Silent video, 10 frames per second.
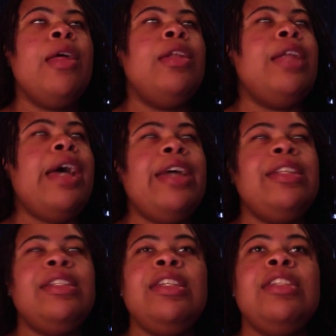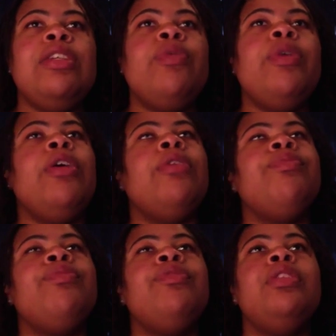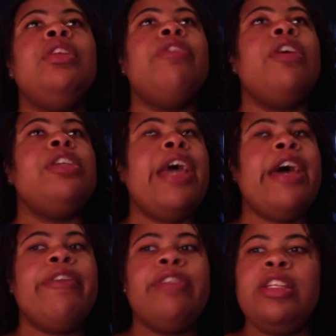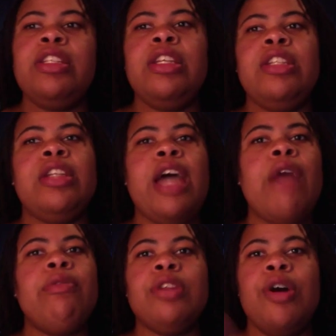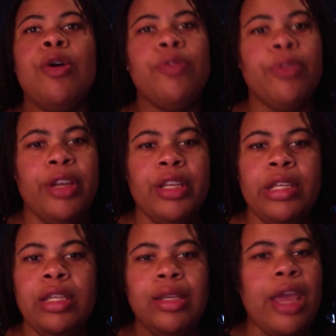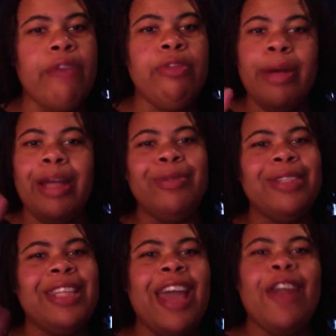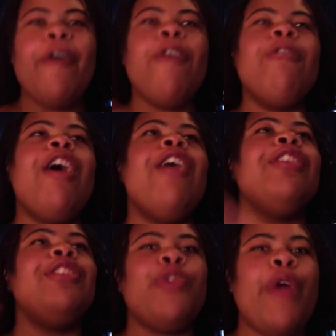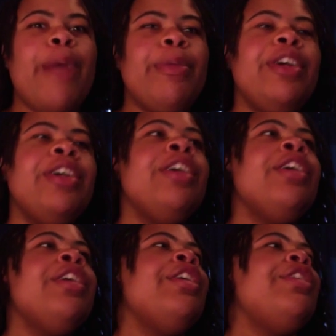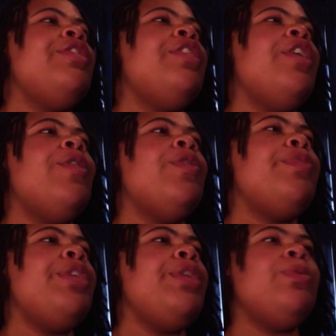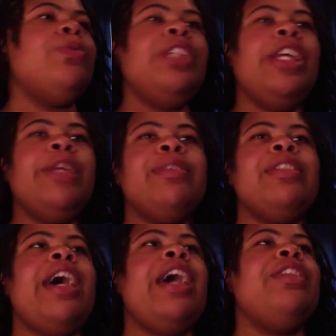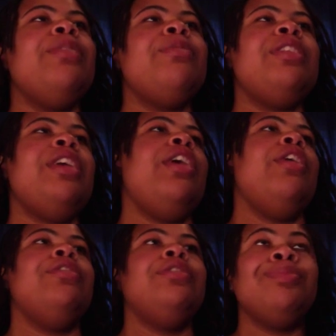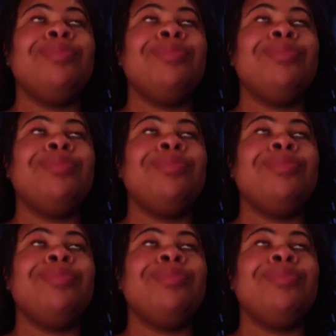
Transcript: last season, well, the first half of this season, I was over it everybody was kind of over all the drama. You know, people was getting beside themselves.